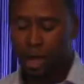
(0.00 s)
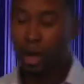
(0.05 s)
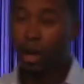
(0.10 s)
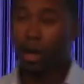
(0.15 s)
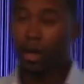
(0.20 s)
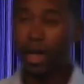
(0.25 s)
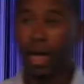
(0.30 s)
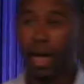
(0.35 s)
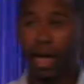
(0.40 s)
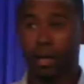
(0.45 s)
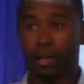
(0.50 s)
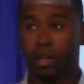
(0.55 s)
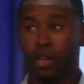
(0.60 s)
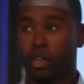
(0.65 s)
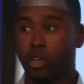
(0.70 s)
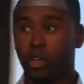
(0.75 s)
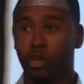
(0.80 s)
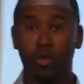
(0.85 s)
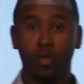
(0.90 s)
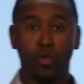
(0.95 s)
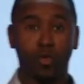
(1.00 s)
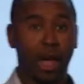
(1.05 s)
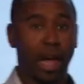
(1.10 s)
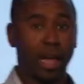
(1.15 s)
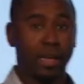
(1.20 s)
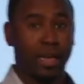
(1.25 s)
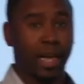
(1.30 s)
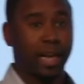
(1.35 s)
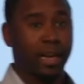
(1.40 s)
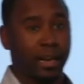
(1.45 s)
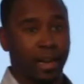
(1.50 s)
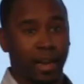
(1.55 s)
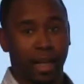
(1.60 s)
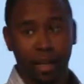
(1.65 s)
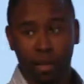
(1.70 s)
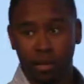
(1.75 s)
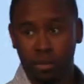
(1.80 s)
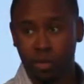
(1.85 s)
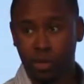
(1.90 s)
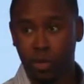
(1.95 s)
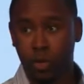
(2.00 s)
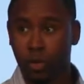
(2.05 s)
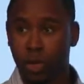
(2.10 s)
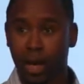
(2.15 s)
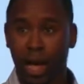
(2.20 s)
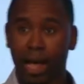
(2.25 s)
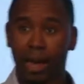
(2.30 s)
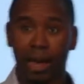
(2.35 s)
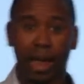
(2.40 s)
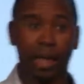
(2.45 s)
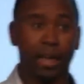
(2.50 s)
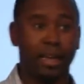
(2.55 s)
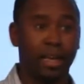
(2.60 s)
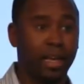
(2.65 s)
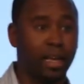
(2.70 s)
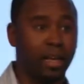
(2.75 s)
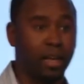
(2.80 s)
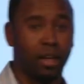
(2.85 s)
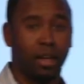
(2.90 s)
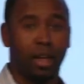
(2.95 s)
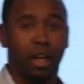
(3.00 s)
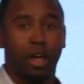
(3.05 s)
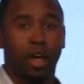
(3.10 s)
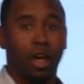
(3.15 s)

Okay, you've got data now. You got an idea.